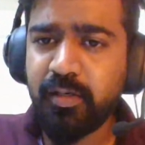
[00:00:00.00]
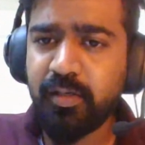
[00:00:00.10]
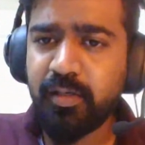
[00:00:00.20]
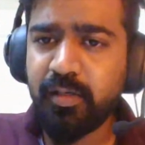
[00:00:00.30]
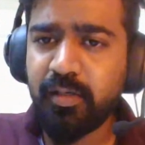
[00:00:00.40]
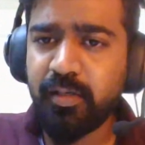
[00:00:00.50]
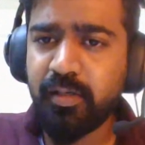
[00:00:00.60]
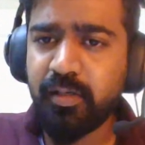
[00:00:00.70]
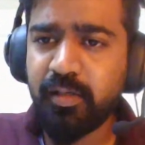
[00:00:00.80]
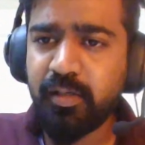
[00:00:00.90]

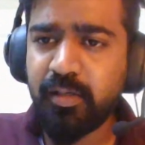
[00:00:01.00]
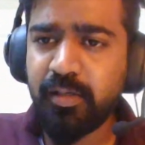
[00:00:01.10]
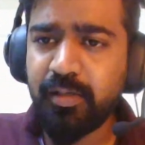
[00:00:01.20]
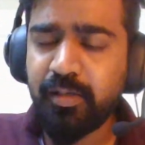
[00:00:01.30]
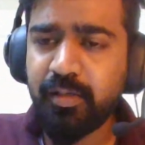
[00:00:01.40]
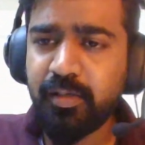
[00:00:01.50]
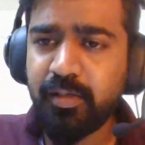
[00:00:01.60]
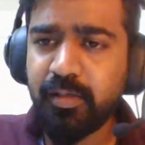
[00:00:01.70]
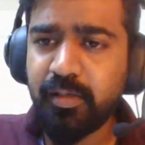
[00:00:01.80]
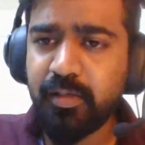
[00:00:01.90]

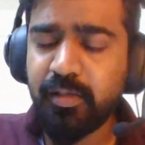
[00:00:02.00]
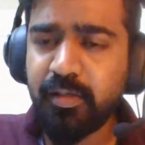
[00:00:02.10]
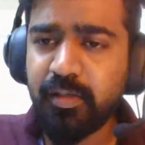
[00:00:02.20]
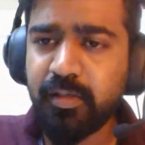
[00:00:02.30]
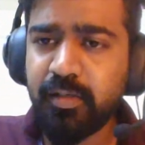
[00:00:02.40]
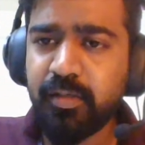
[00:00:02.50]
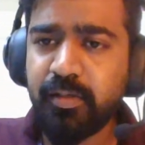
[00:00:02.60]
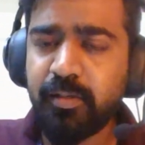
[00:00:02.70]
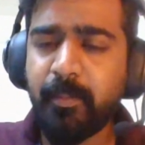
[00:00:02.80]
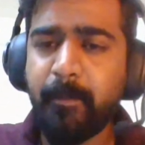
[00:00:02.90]

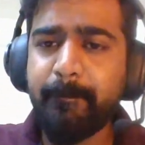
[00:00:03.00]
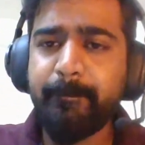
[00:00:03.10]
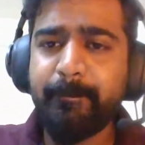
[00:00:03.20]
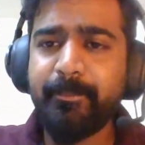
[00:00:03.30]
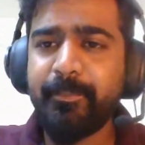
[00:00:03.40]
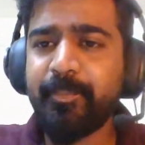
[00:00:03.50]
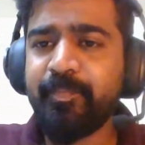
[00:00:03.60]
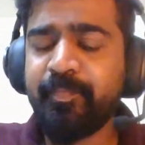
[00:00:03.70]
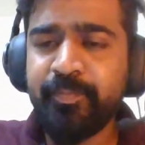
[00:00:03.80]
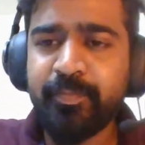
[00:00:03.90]

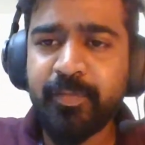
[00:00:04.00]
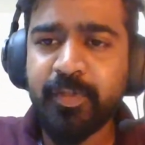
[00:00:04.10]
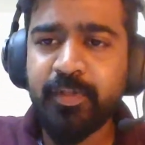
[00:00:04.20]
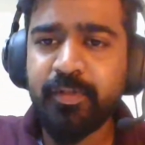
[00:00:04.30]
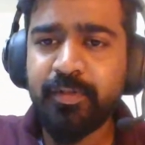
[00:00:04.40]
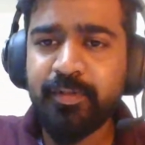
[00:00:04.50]
Nothing is said.